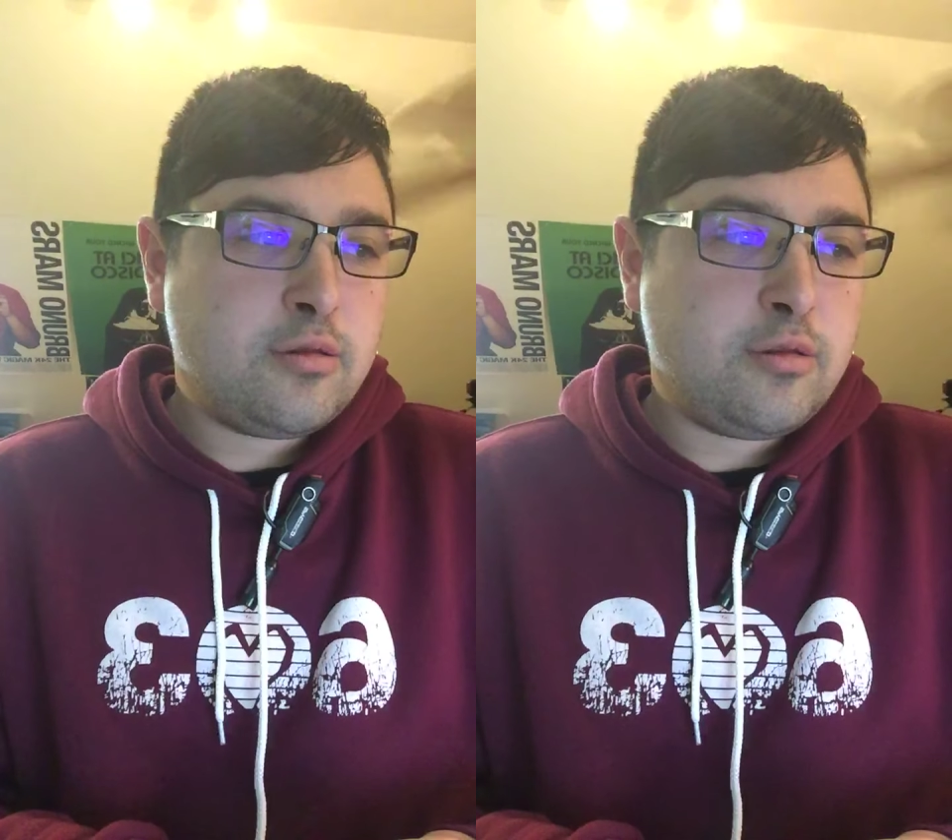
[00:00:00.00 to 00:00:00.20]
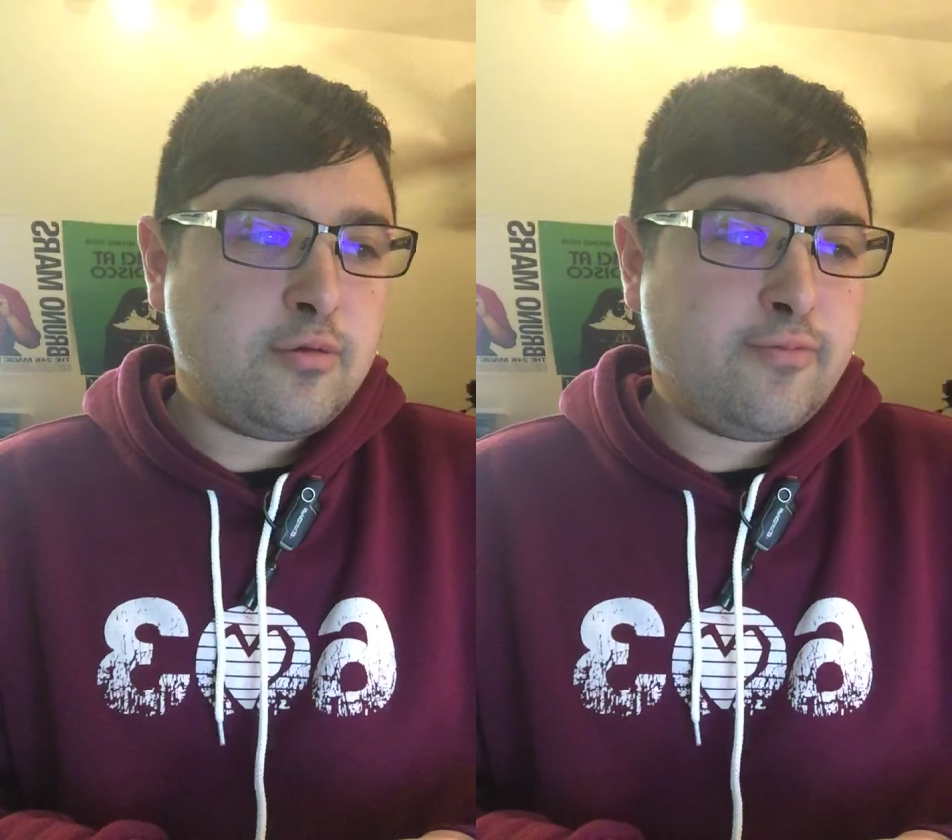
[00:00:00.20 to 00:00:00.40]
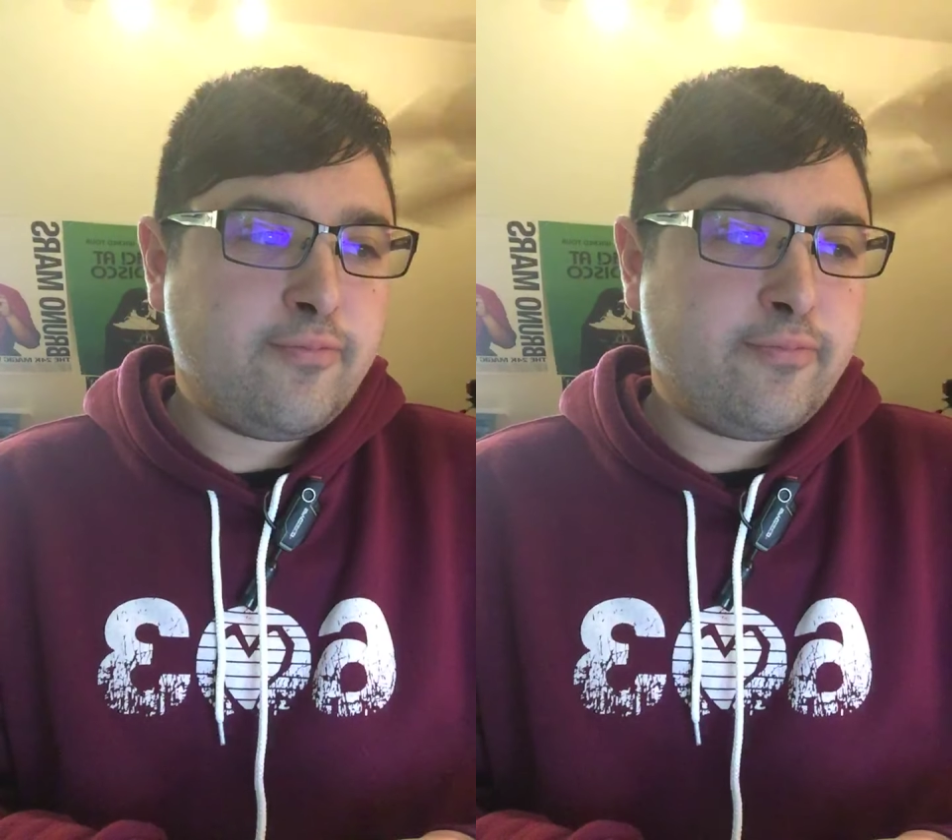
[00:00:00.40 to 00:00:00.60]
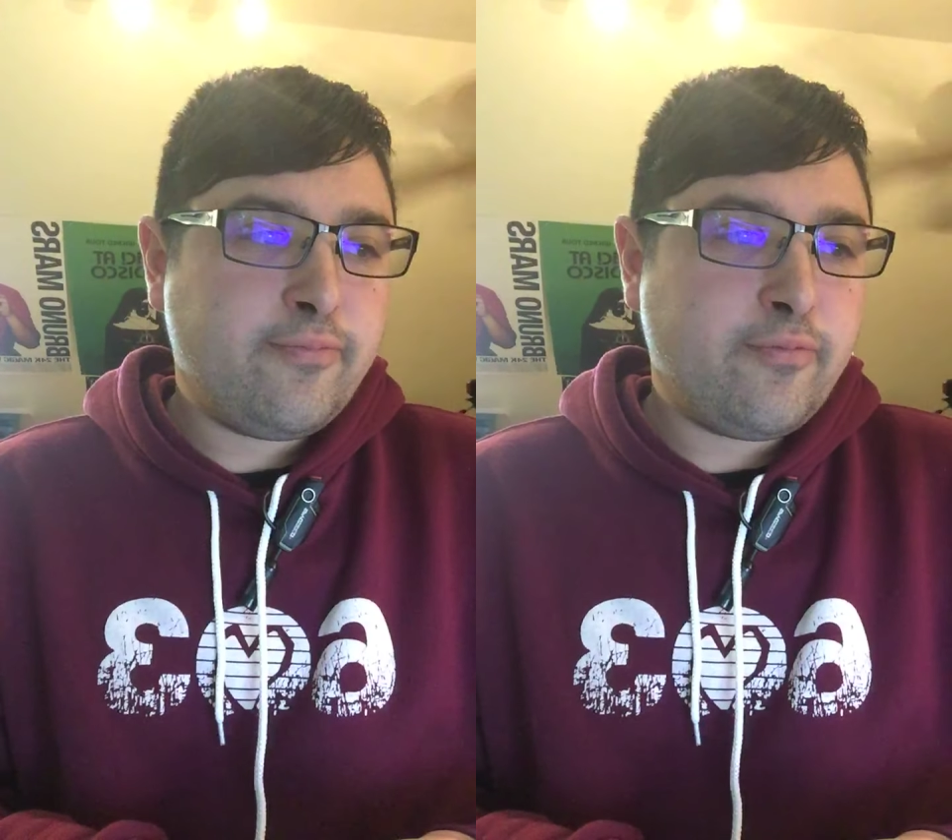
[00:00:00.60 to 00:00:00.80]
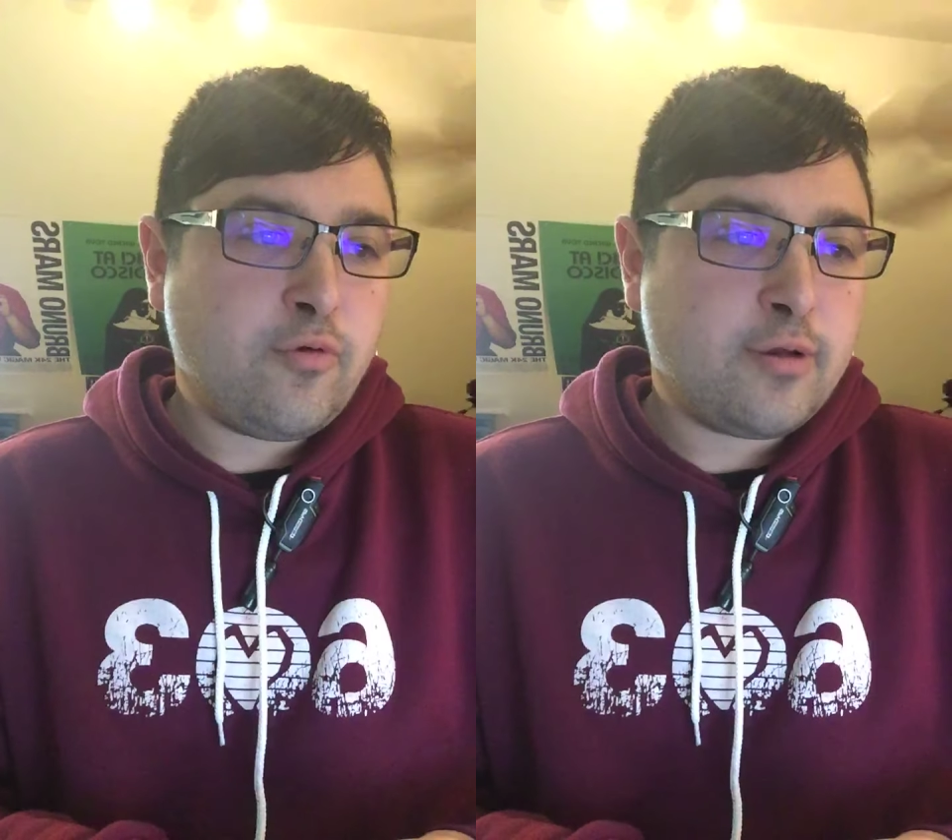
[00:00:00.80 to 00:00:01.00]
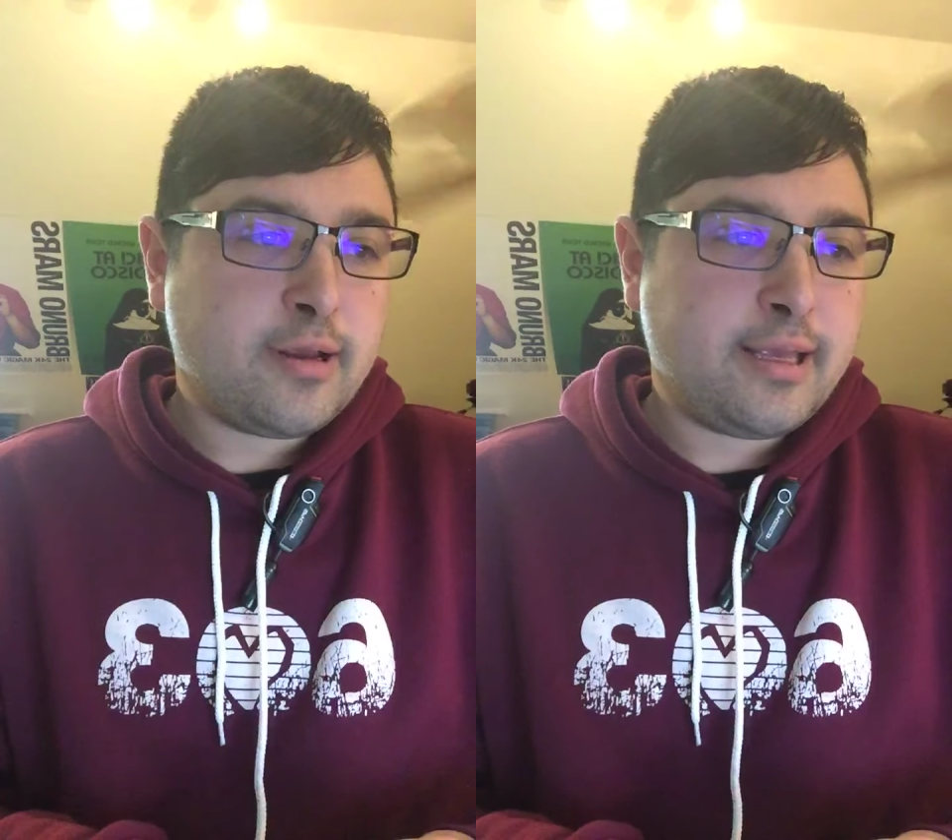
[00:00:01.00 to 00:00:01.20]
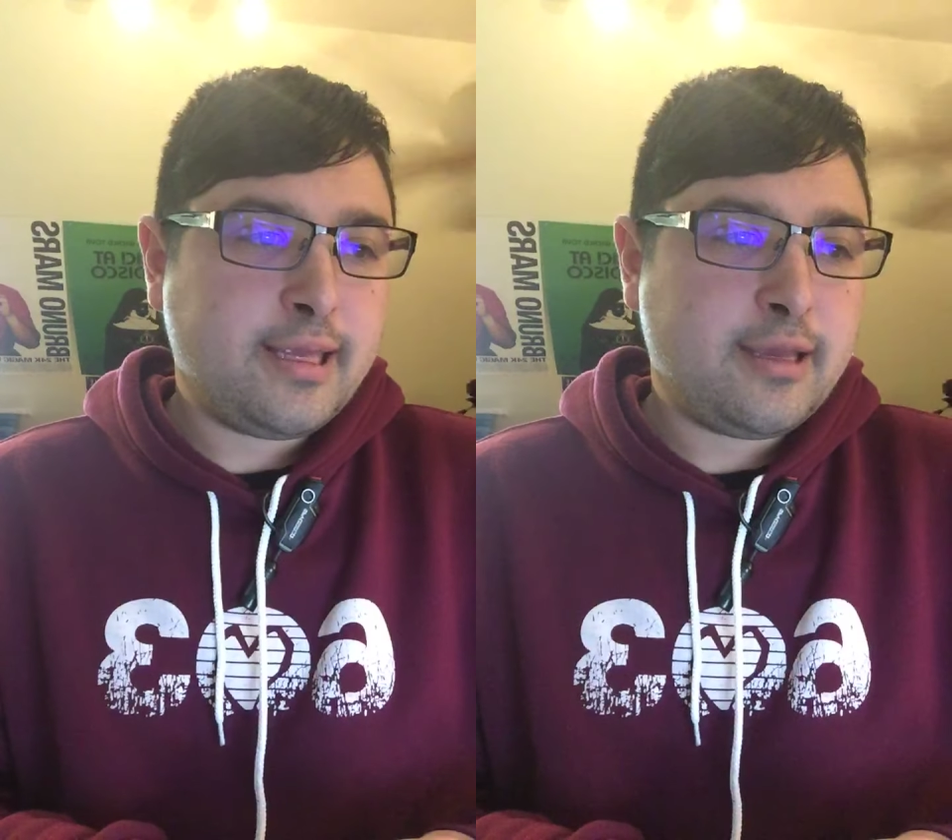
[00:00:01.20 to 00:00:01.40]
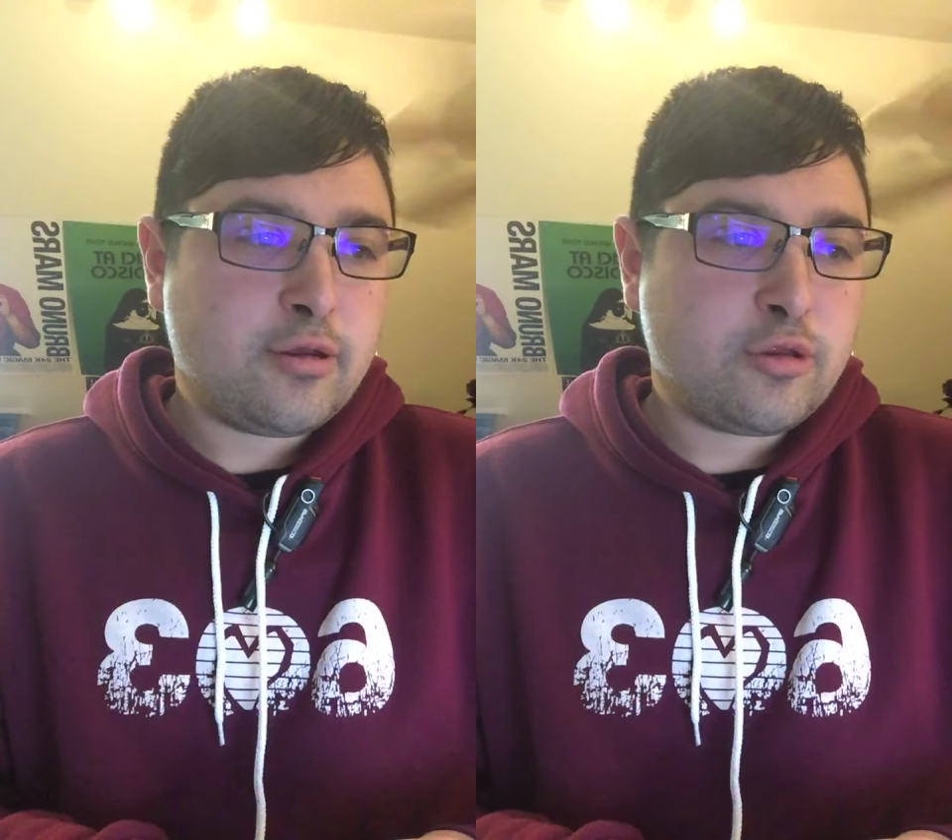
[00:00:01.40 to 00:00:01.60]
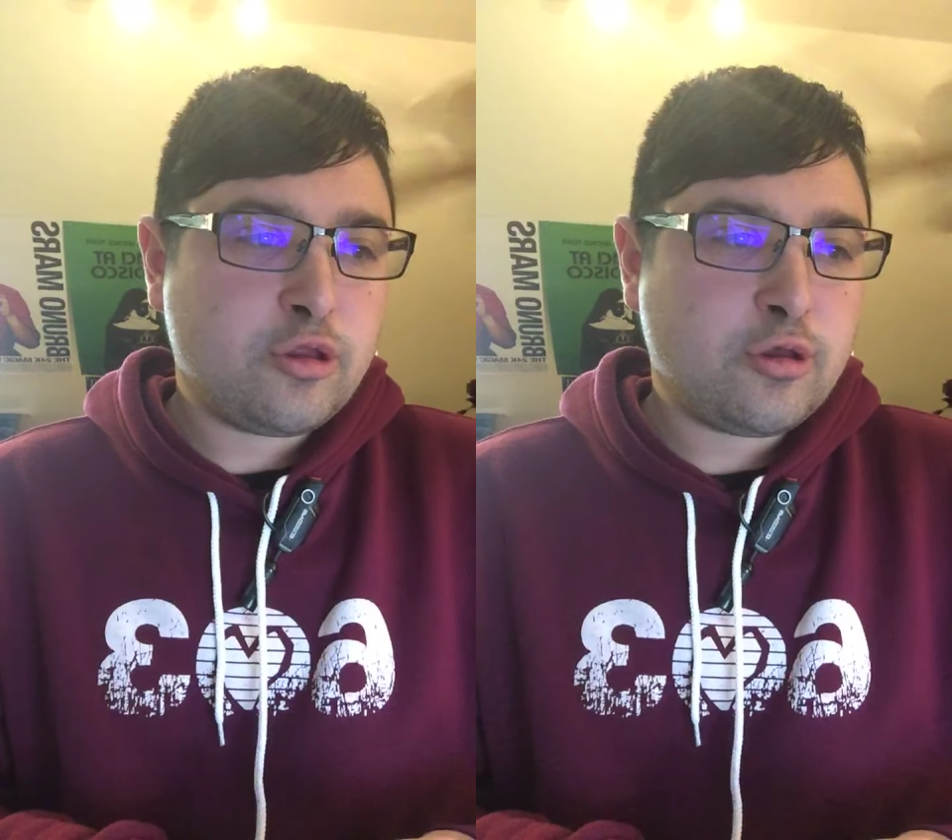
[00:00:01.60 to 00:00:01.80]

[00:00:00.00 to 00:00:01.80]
to four year